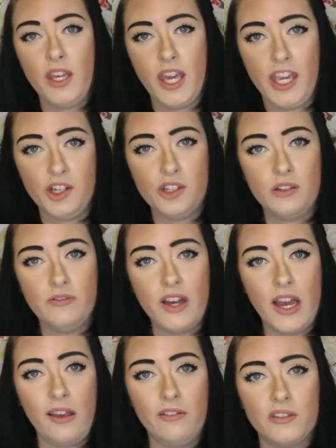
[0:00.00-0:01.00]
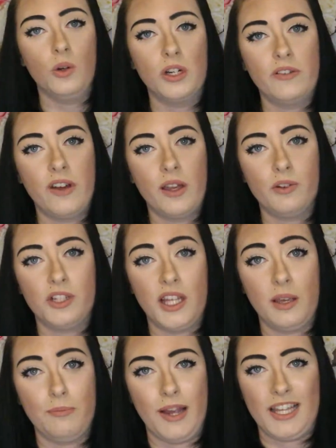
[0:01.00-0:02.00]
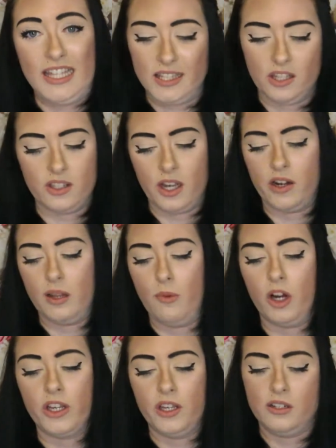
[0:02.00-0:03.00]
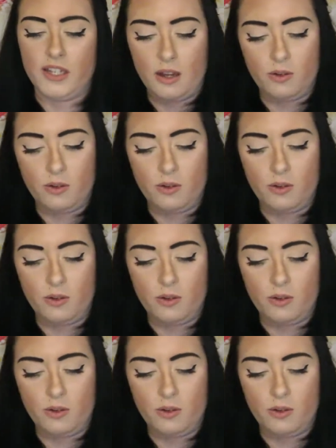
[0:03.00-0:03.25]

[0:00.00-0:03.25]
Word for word: vacation vibes, or if I were to like buy these at the Saturday market in